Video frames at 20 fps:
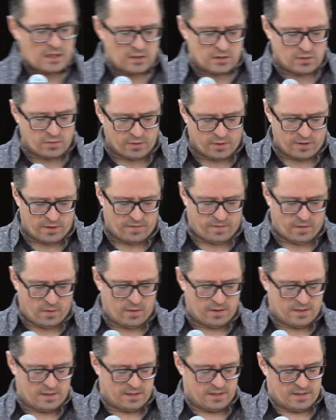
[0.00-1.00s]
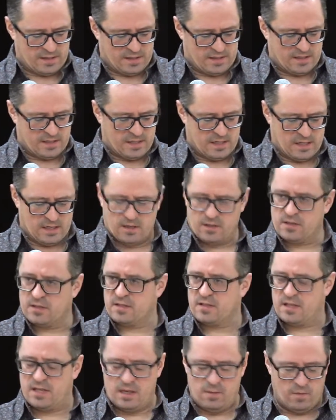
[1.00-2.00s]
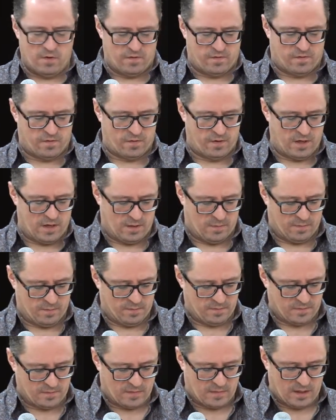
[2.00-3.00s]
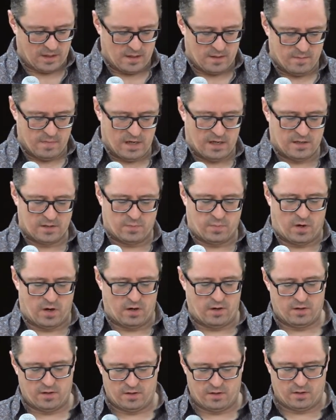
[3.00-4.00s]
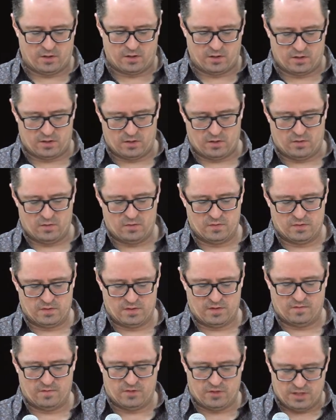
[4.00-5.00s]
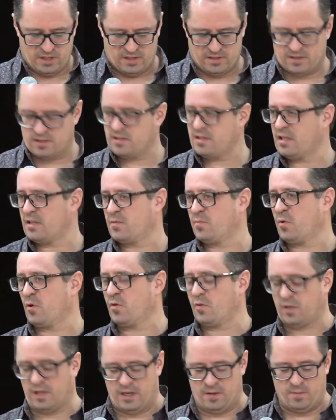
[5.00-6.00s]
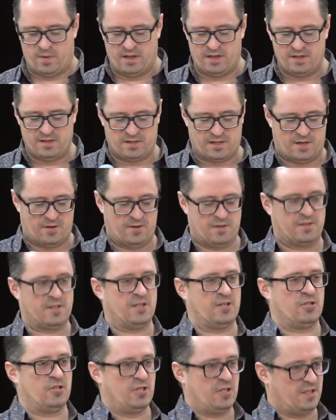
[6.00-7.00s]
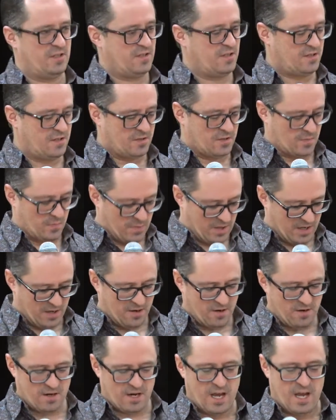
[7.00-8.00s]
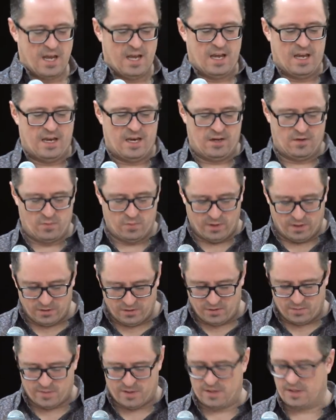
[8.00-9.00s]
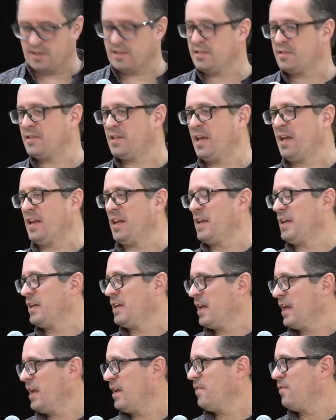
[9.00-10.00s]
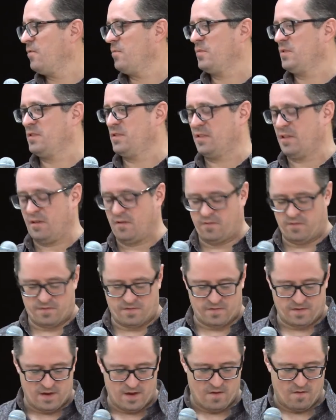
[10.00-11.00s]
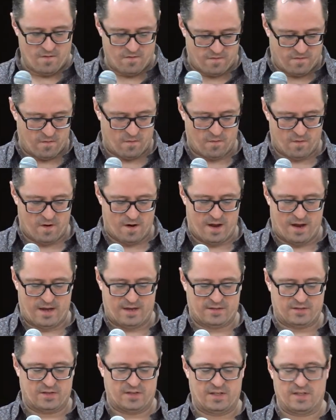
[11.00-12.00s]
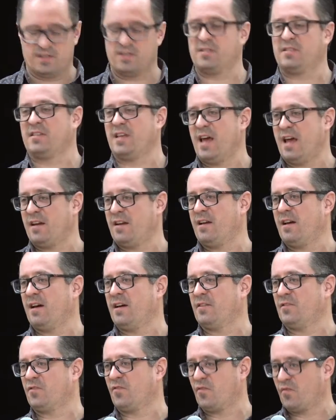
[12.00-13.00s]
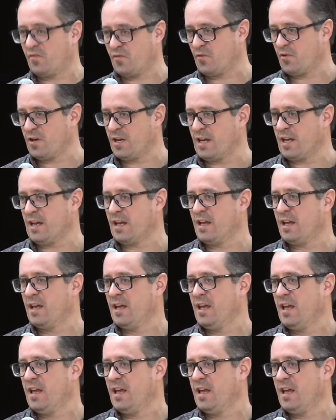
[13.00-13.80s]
So we're going to focus on this theme of freedom, because part of the good news of Jesus that's proclaimed by this letter is that Jesus has appeared, he dwelt among us, and he gave himself for us to set us free.